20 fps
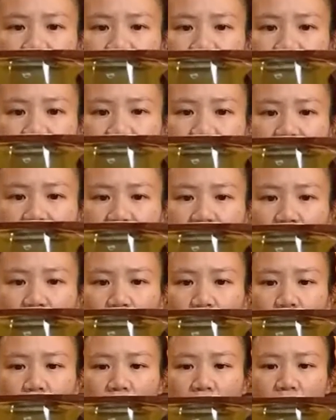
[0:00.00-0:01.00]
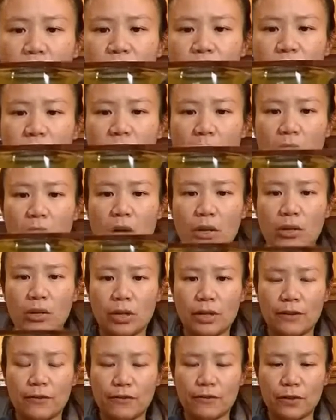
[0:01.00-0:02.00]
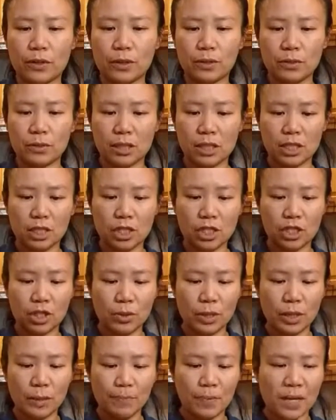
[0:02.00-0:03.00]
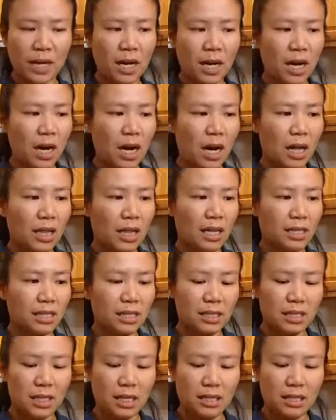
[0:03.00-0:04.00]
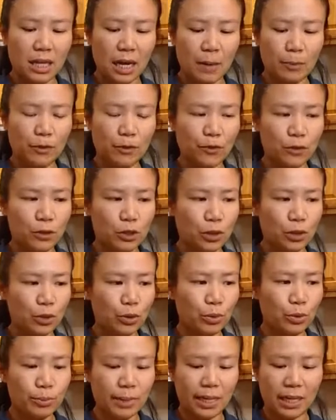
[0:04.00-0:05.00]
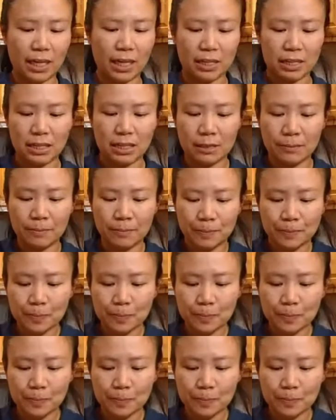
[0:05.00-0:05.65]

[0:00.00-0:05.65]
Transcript: see that has a lot of good color infused into it. Alexa, set a timer for 2 minutes.